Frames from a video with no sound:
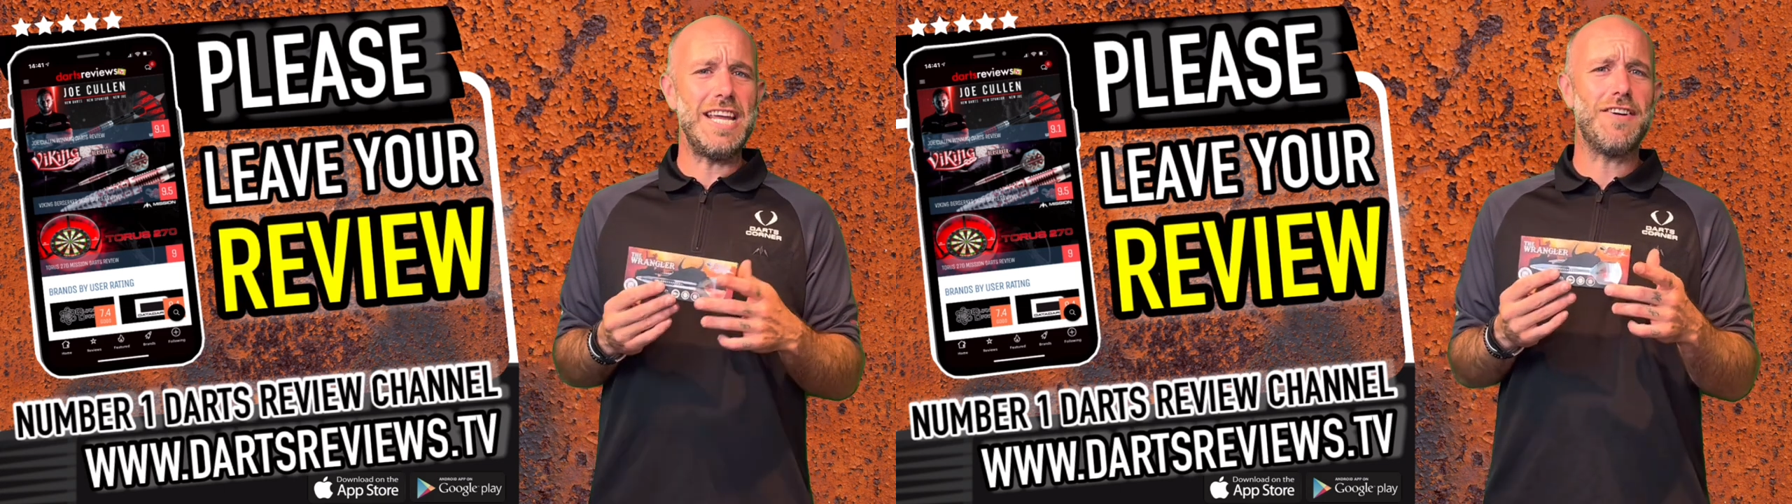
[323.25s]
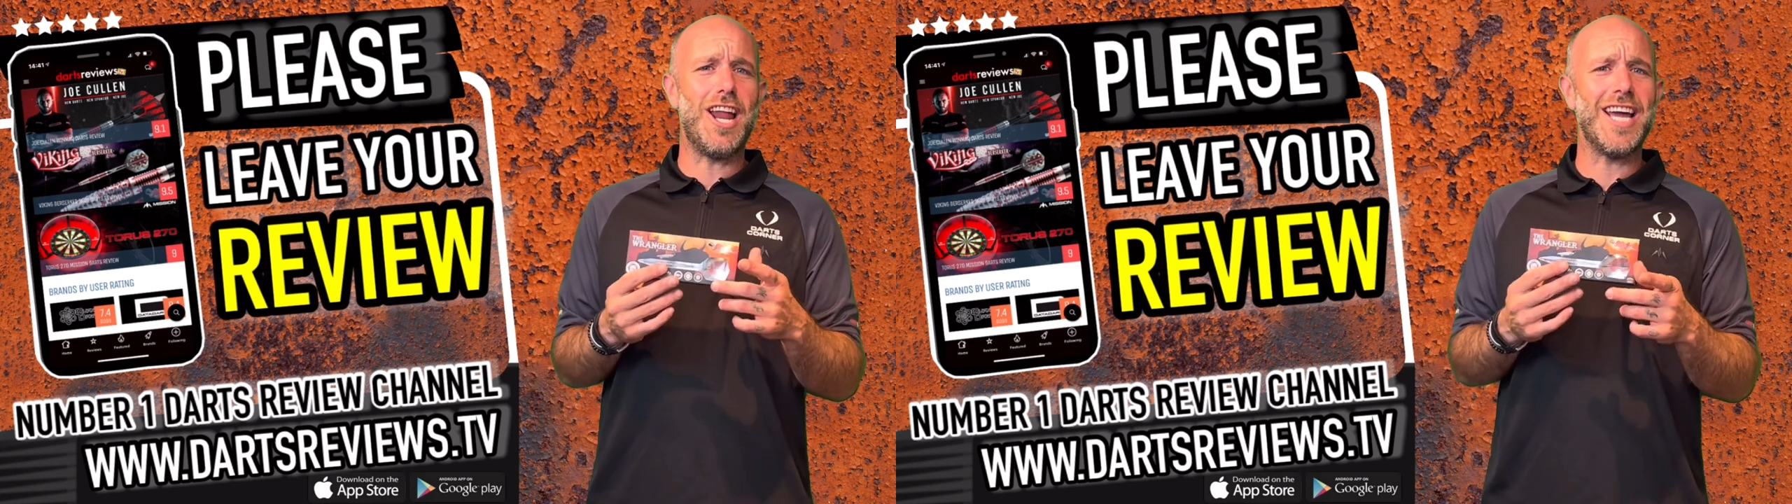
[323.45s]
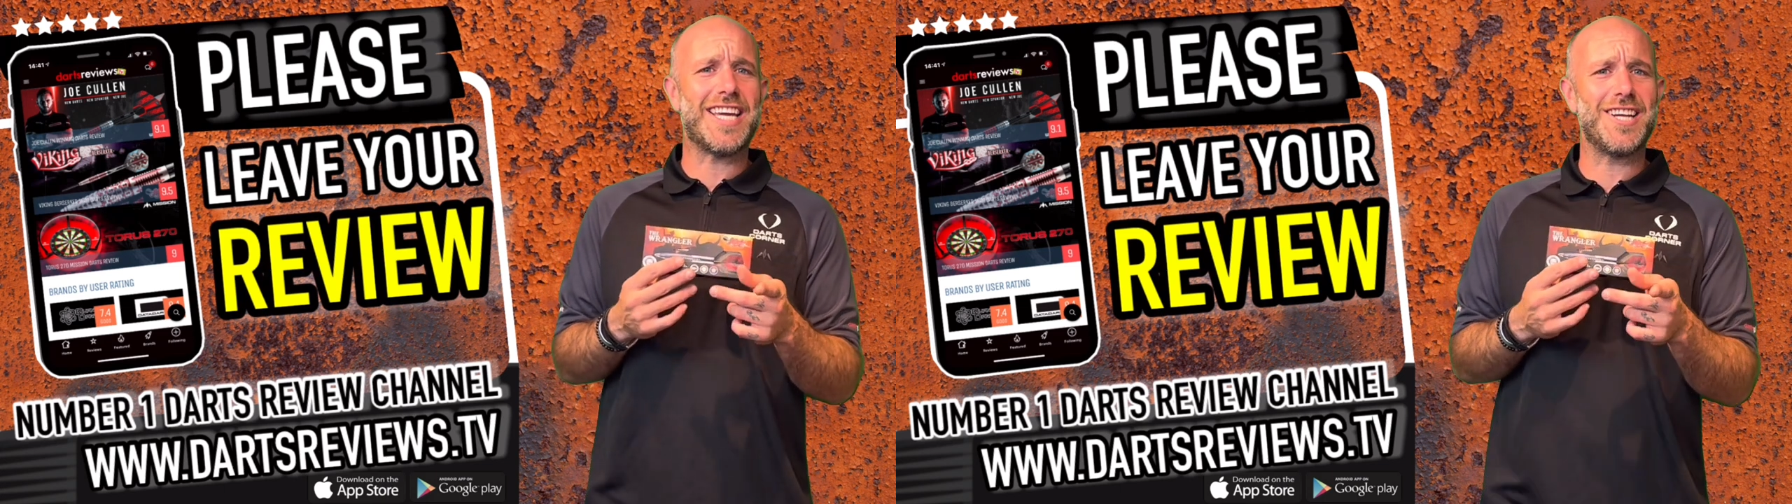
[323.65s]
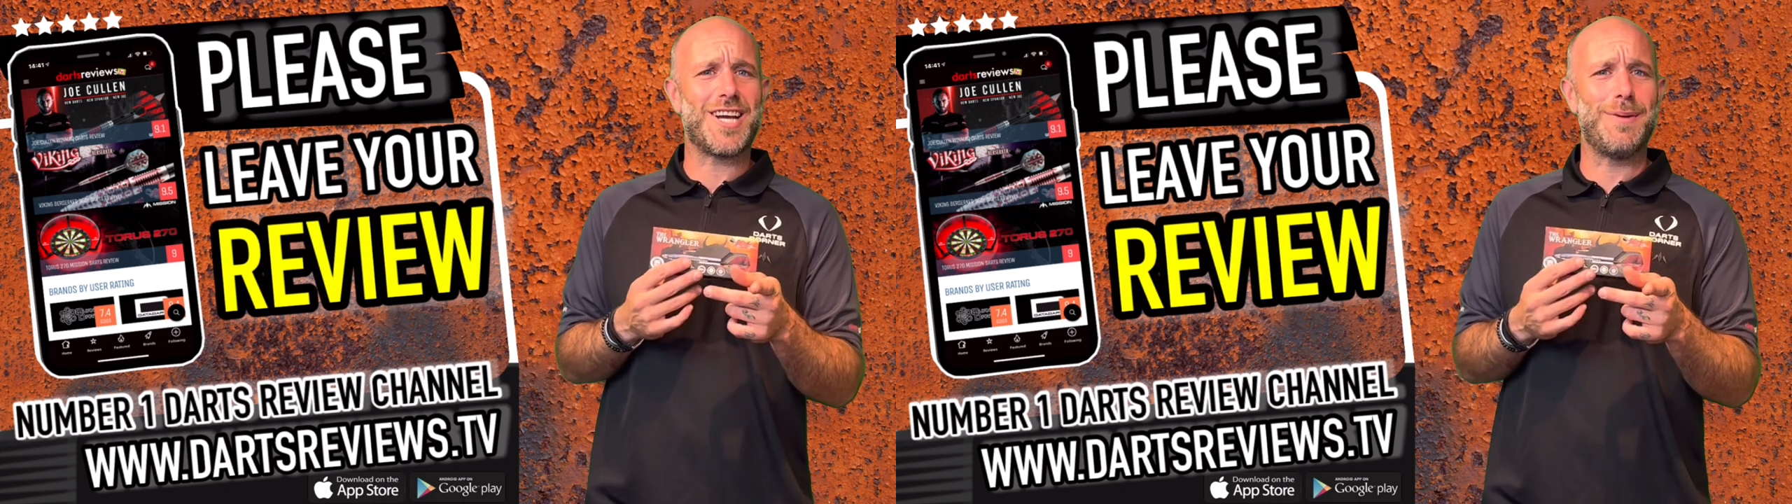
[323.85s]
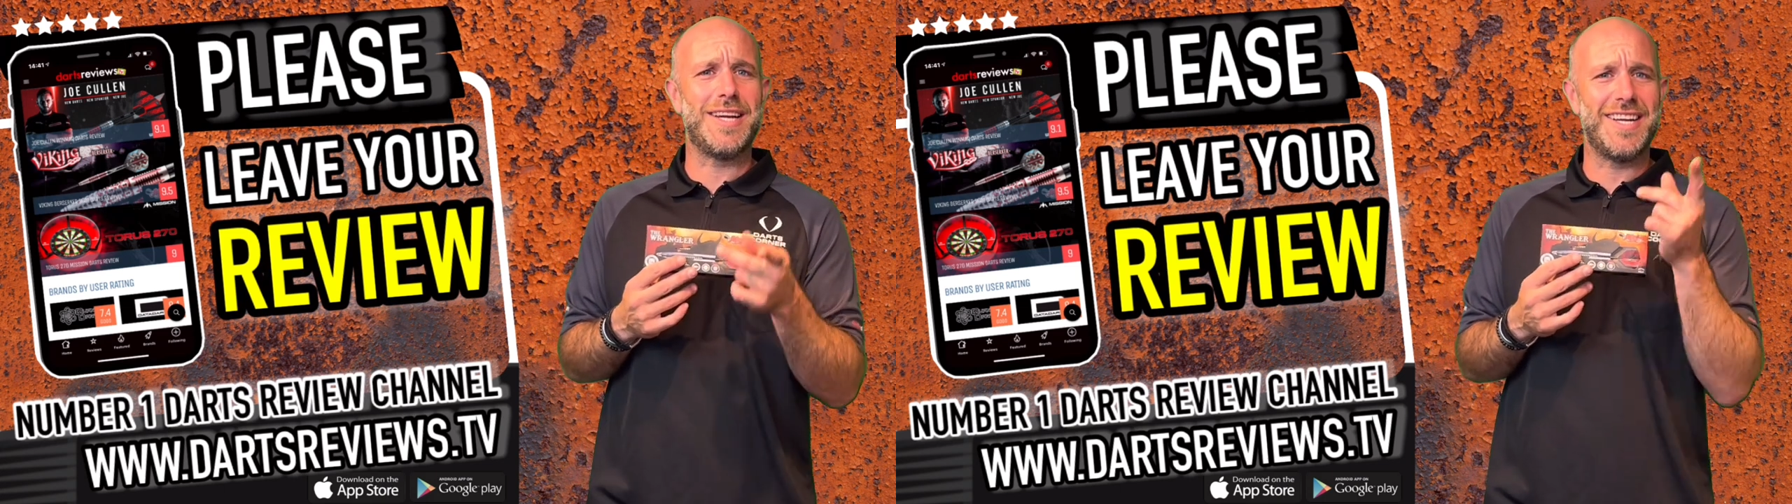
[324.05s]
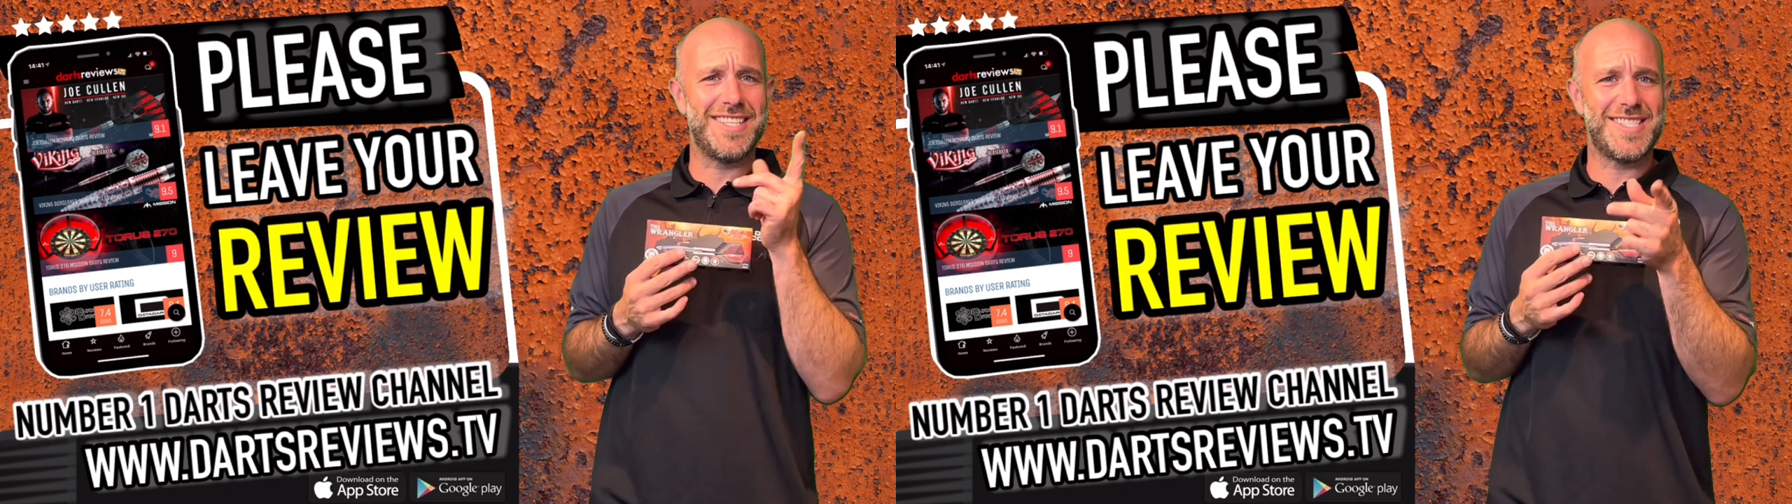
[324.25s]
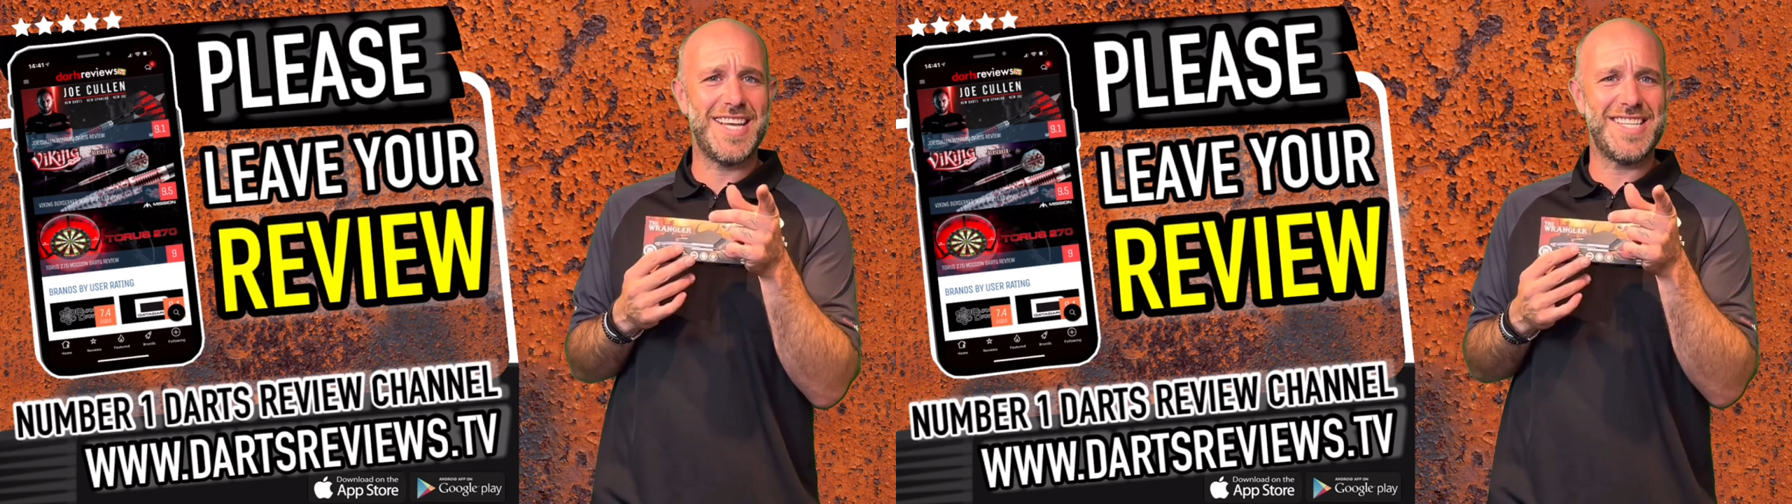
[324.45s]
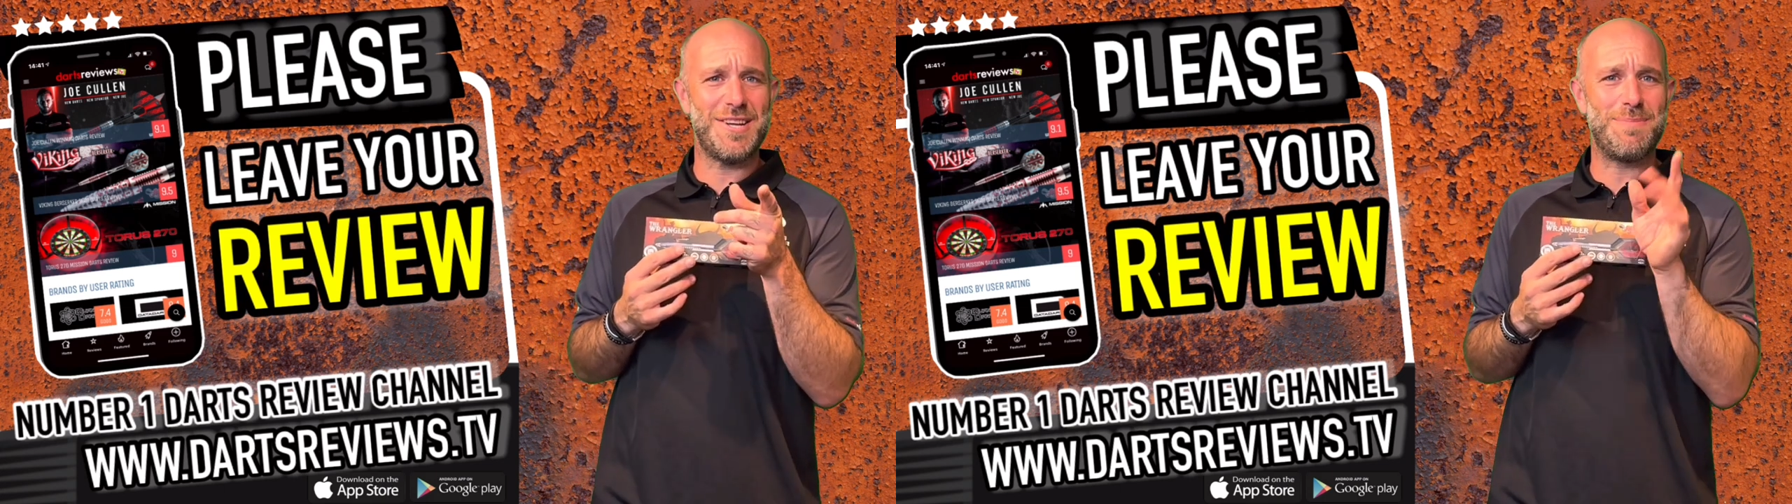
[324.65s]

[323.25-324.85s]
Leave a like and a comment. See you soon.